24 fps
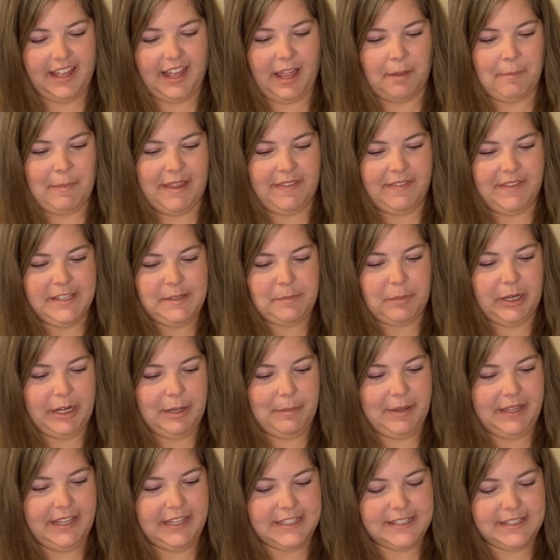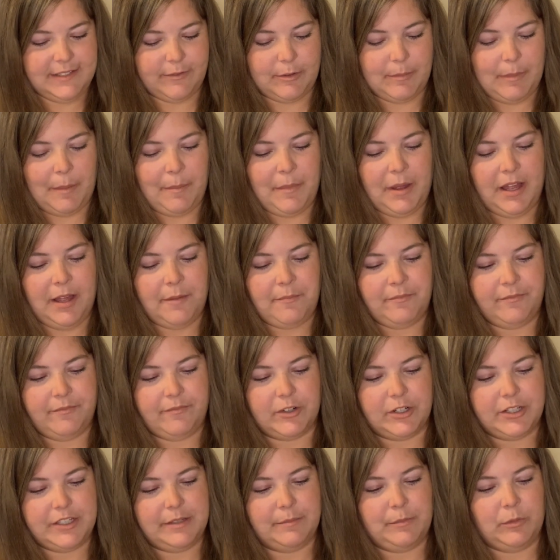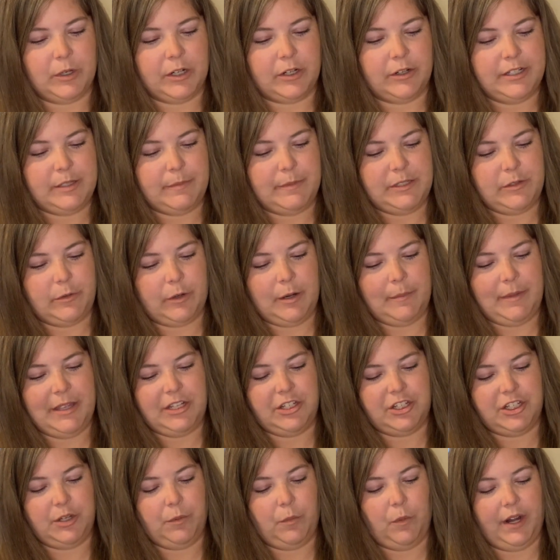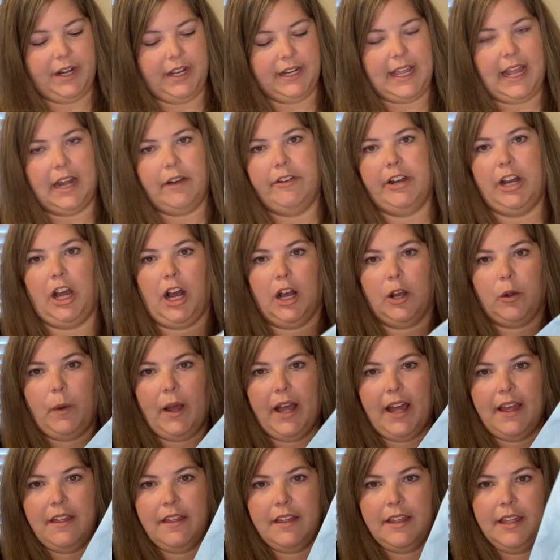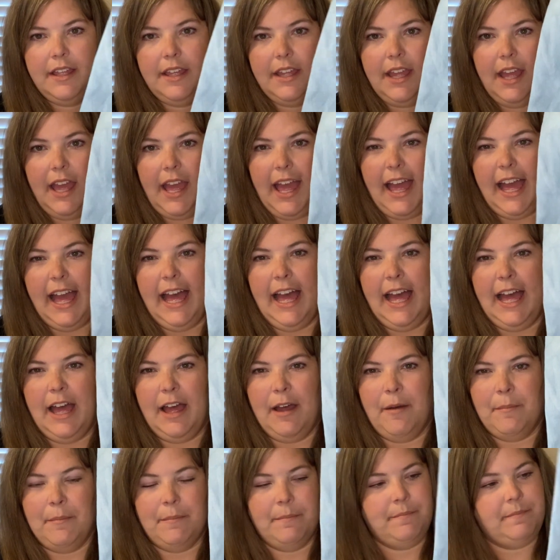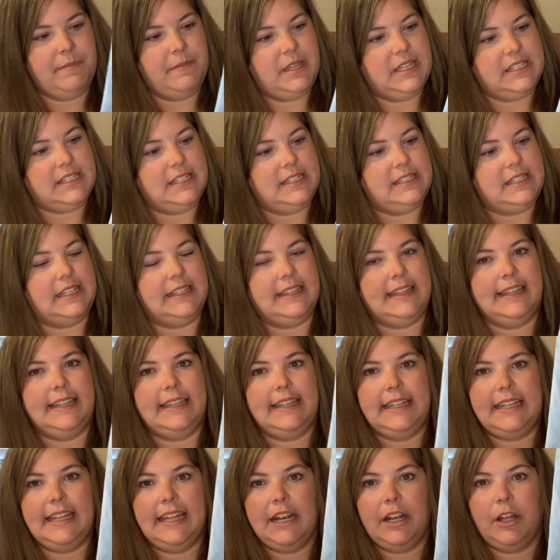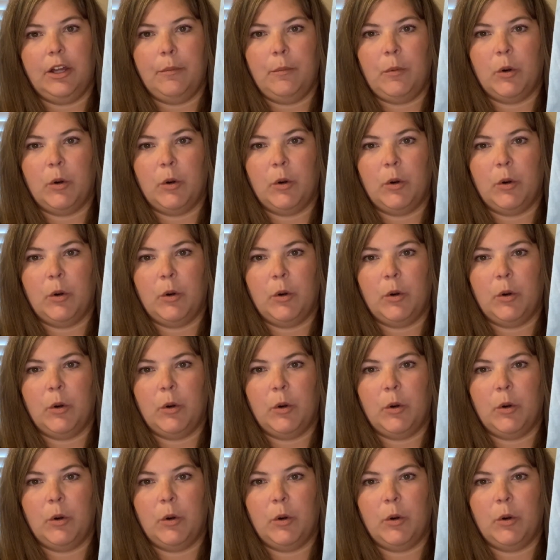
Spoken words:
made this pretty piece for my mom for some more Christmas ornaments. She wanted kind of an aqua. This is a little